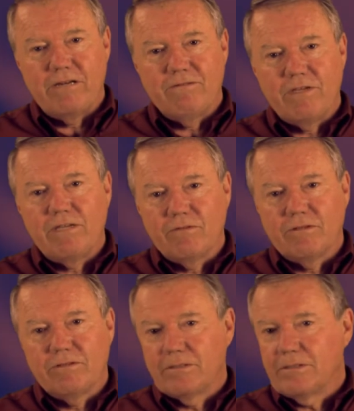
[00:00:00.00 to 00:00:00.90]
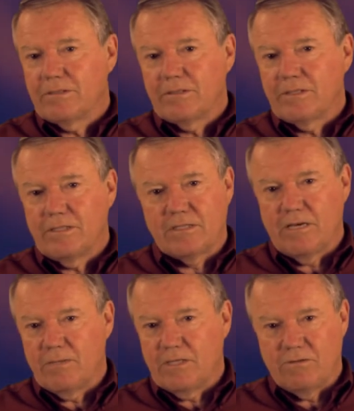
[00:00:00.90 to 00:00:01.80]
of evil is
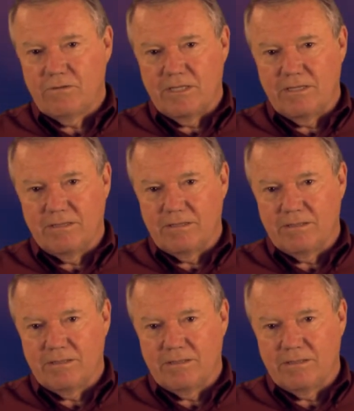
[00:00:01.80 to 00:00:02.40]
coming to an end.